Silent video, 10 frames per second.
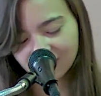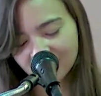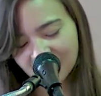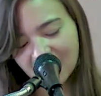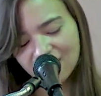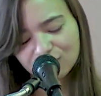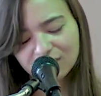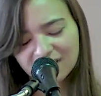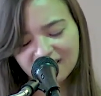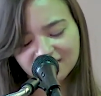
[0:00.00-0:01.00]
Have we
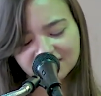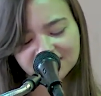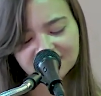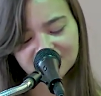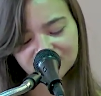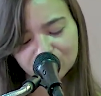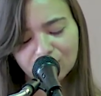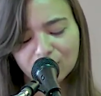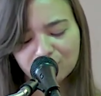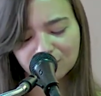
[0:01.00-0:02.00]
not seen
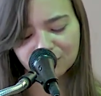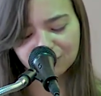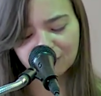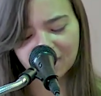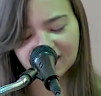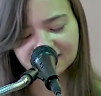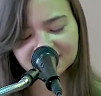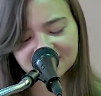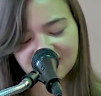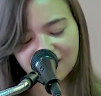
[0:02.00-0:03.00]
purple of the
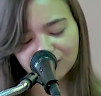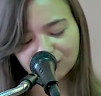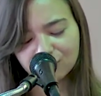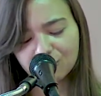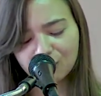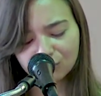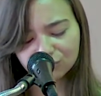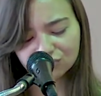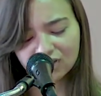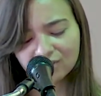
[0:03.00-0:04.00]
pansy out of the
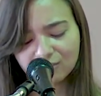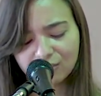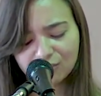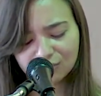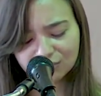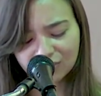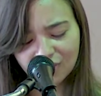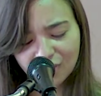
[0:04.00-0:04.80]
mulch and mold